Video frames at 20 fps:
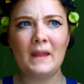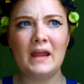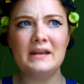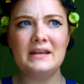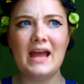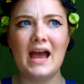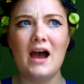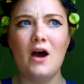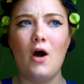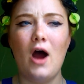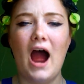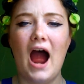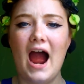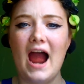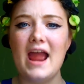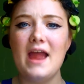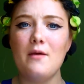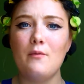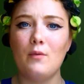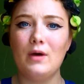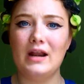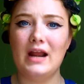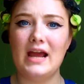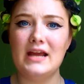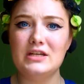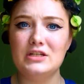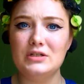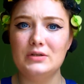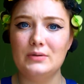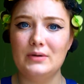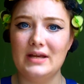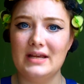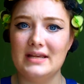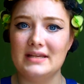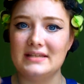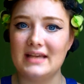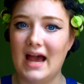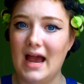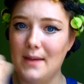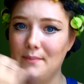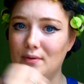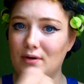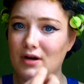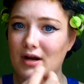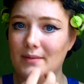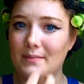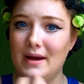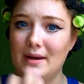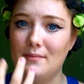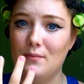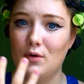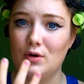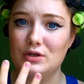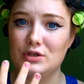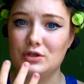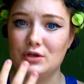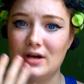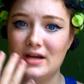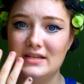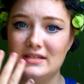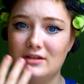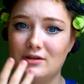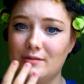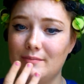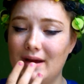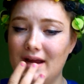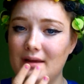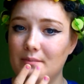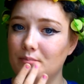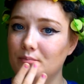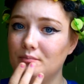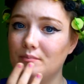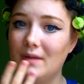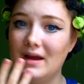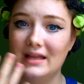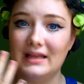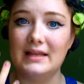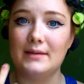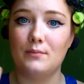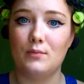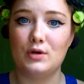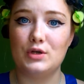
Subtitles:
Now, what I do is I put on my moisturizer, my lip